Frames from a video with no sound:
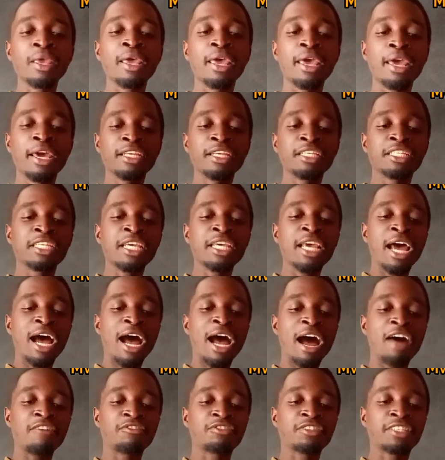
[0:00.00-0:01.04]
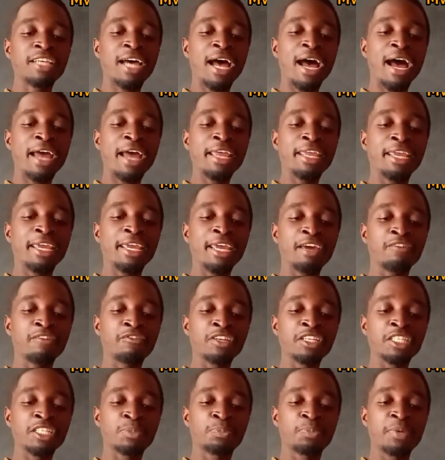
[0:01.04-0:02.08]
And after I have
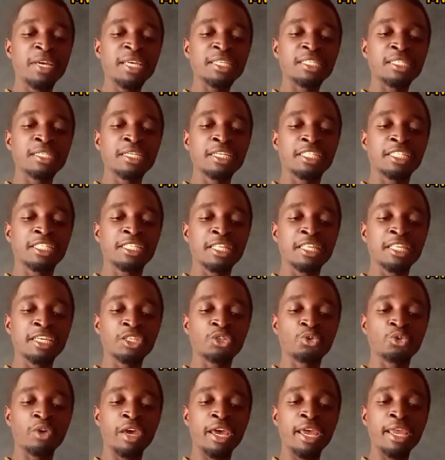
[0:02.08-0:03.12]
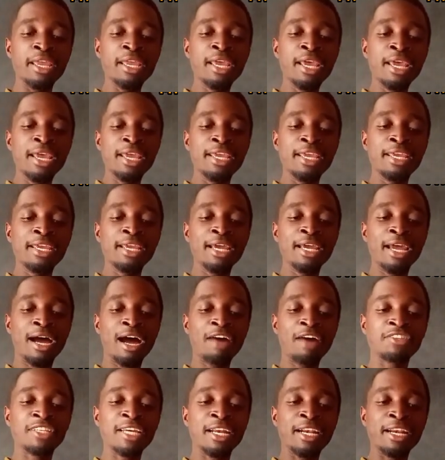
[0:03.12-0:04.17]
displaced it this way,
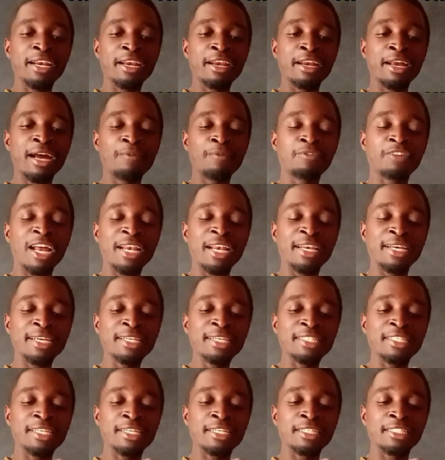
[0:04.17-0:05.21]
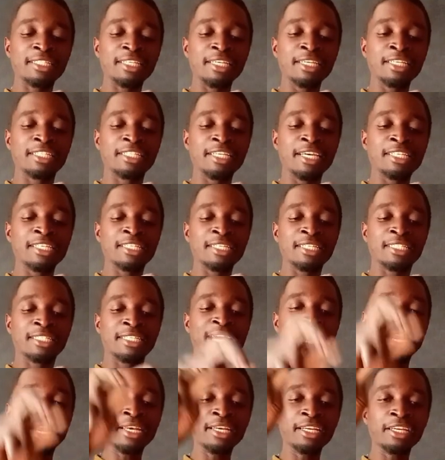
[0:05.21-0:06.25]
after releasing it, it has
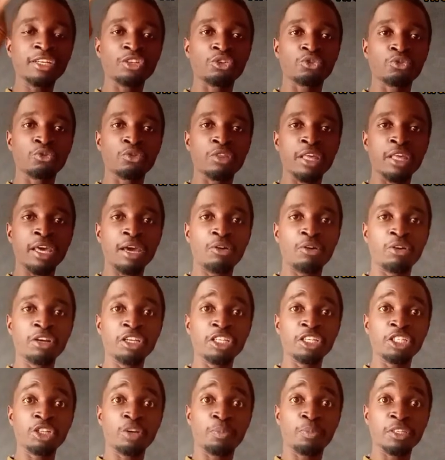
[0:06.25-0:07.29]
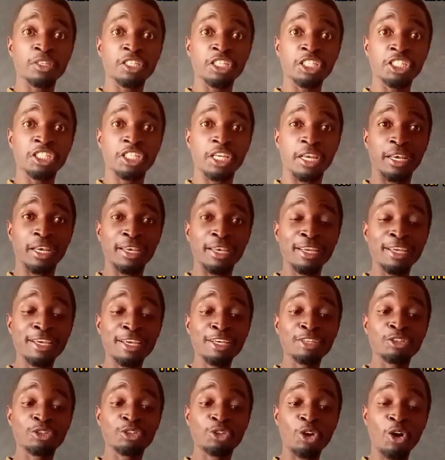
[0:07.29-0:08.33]
returned to the original position.
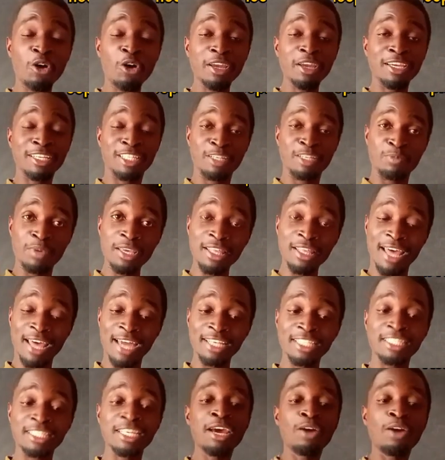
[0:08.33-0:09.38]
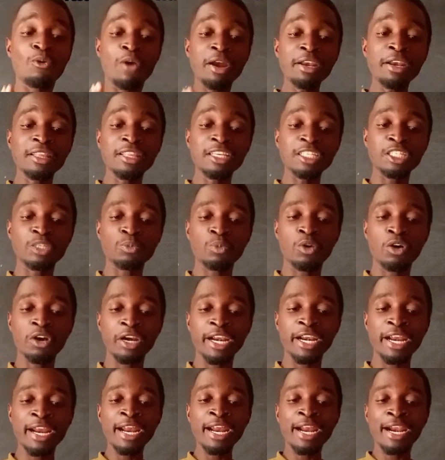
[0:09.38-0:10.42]
So it means that when this
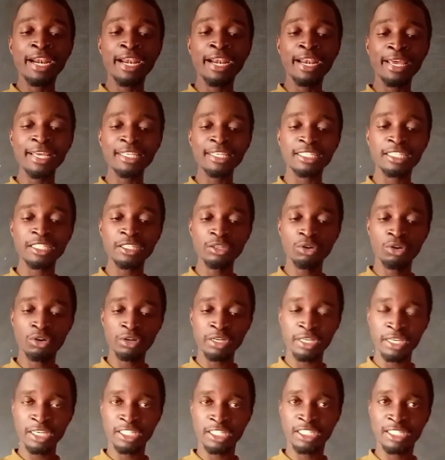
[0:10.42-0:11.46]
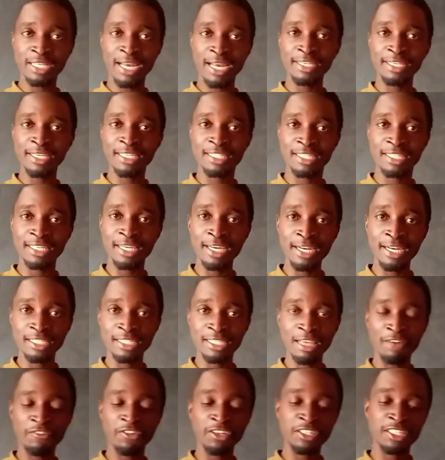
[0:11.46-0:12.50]
body rests on its largest
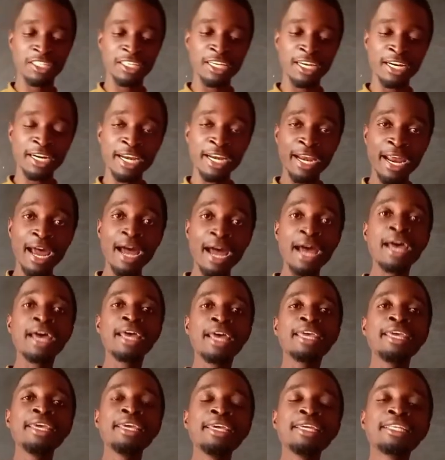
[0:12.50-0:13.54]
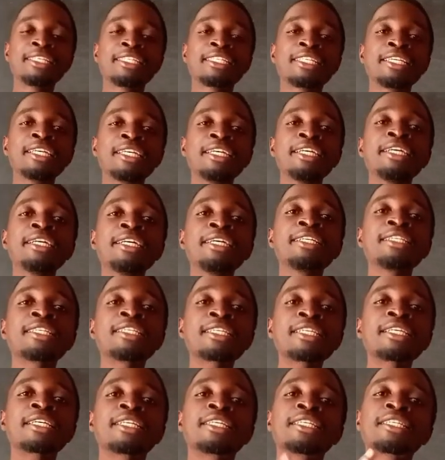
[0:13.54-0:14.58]
surface area, it
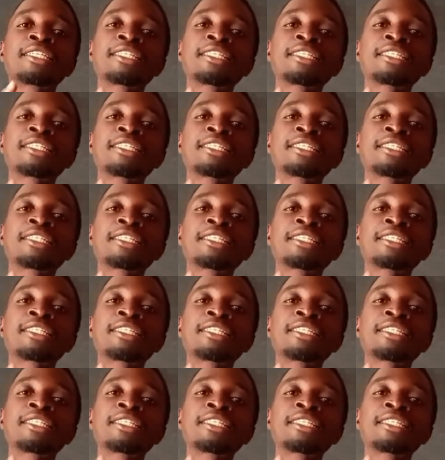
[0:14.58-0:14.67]
is